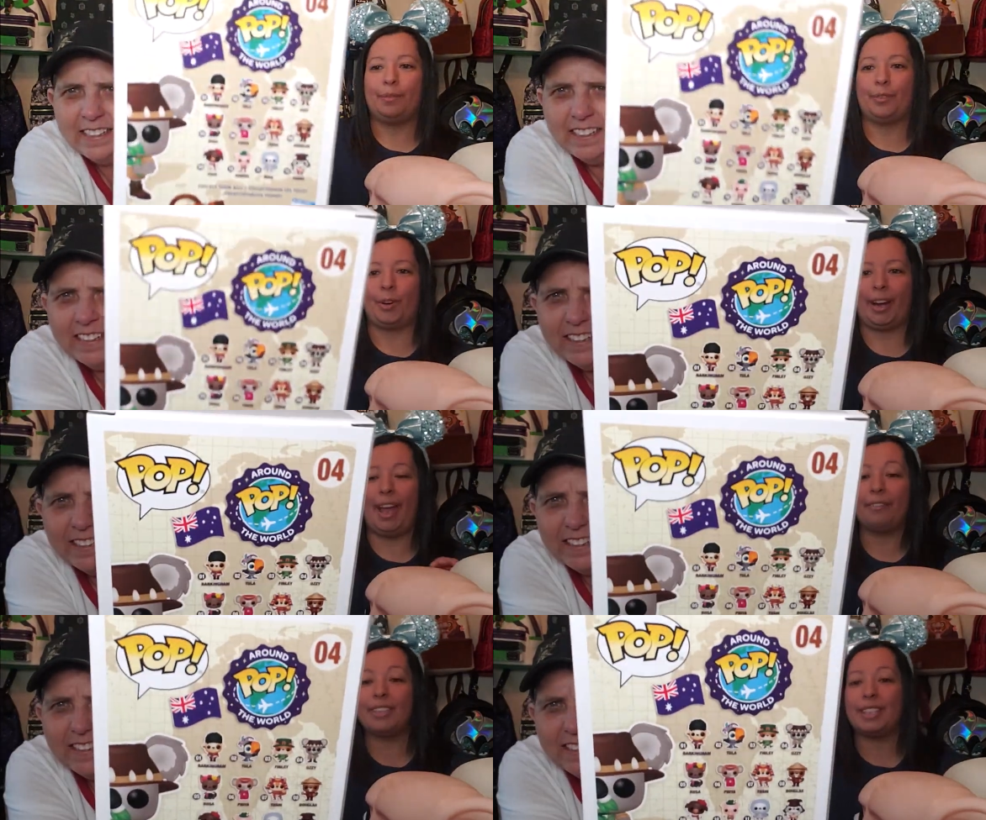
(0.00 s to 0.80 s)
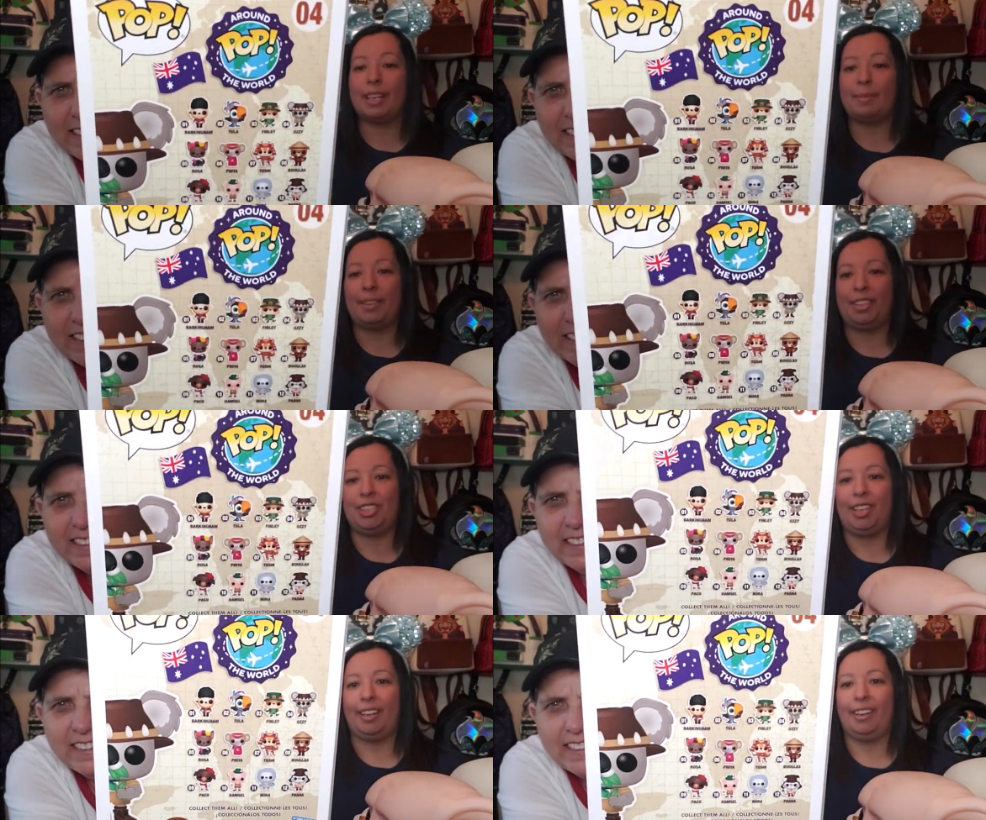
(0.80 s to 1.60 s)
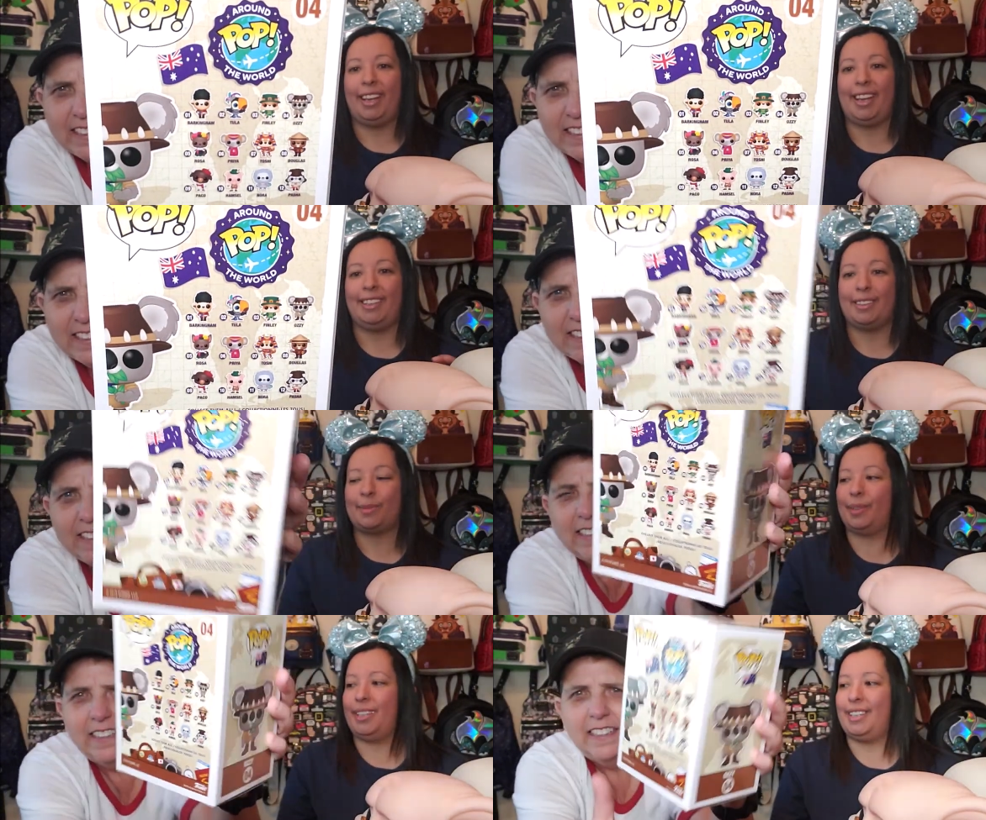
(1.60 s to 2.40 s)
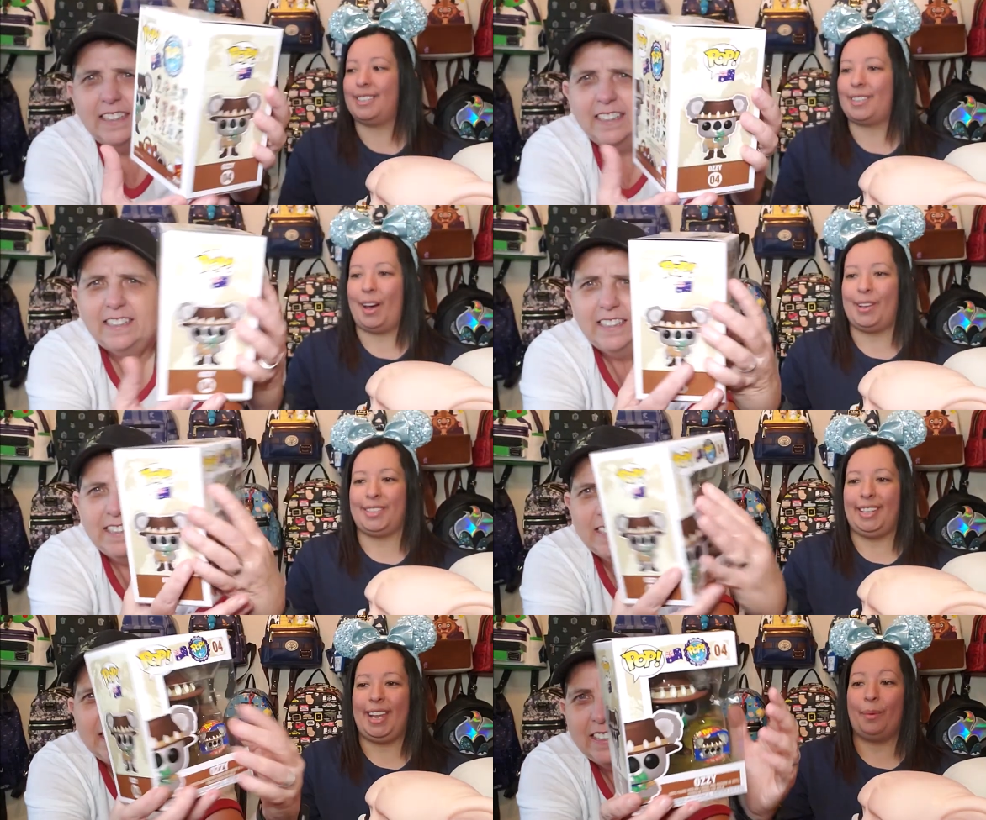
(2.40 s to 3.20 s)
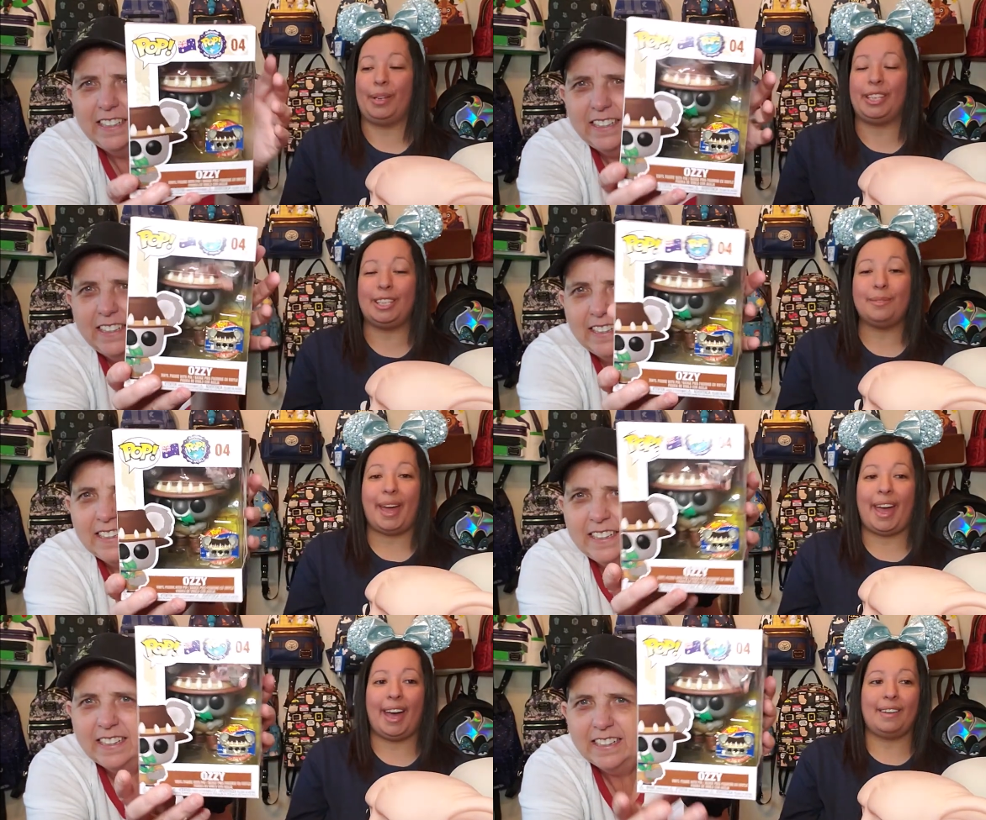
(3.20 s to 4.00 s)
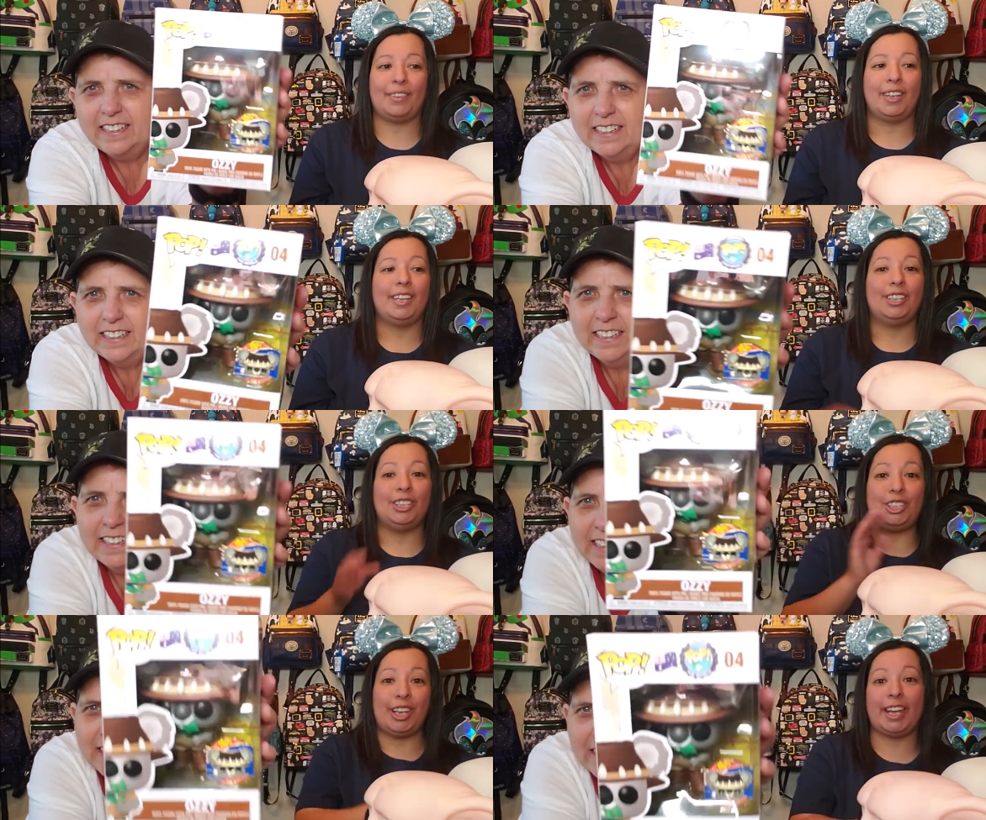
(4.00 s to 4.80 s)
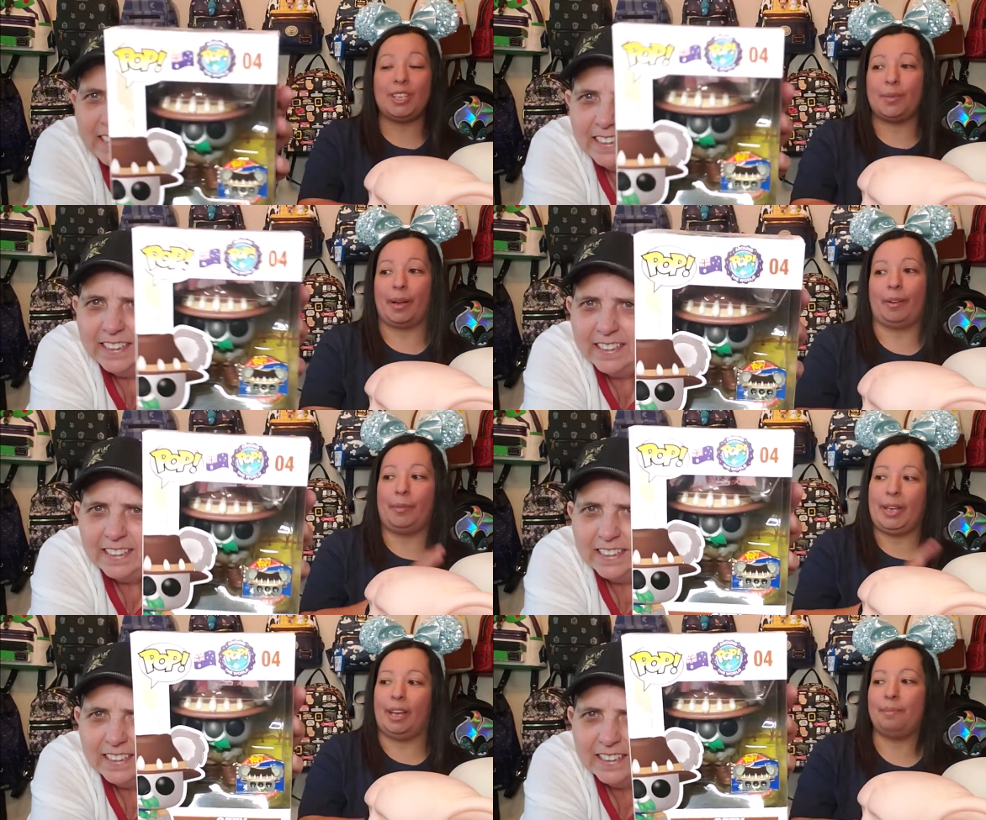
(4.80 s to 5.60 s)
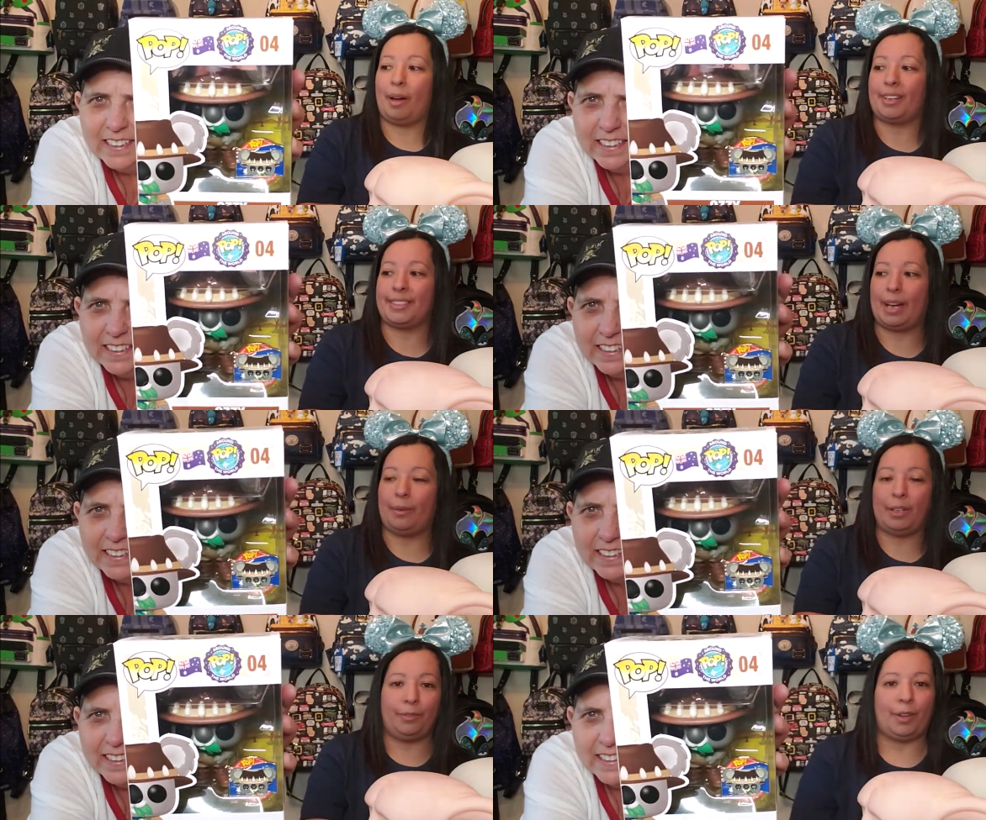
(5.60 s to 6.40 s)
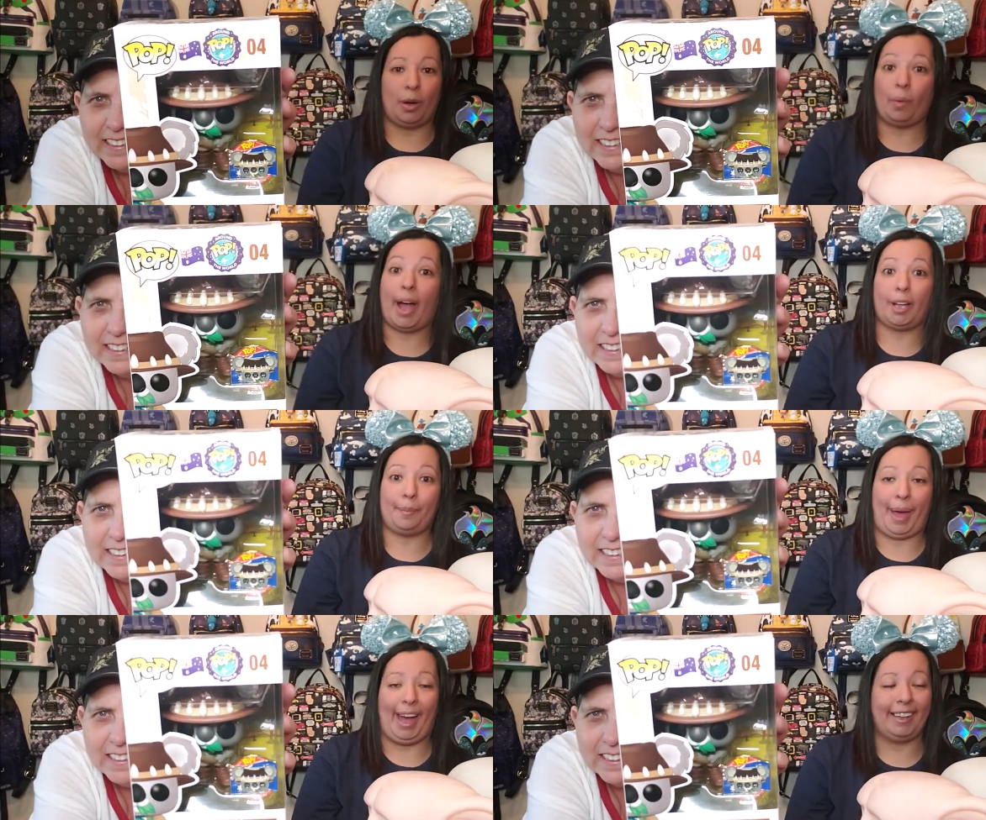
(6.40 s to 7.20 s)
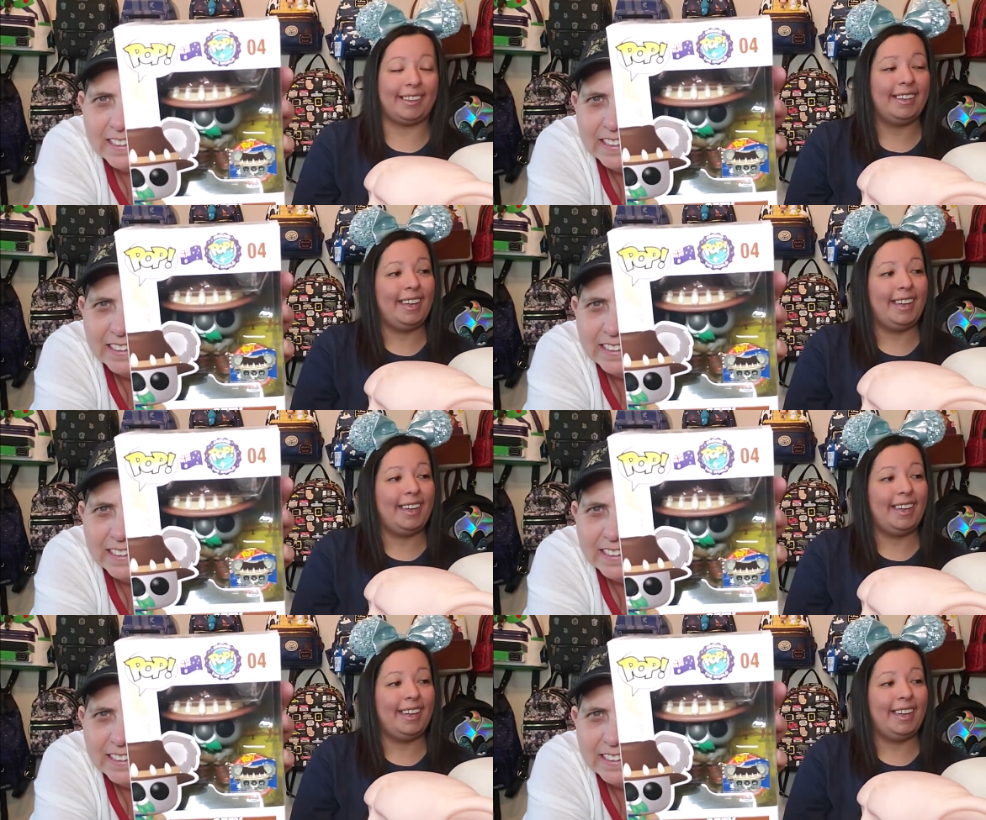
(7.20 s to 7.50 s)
Speaker 1: For every single month this year, and this one is Ozzy. Now we do have January. We unboxed that one a while back,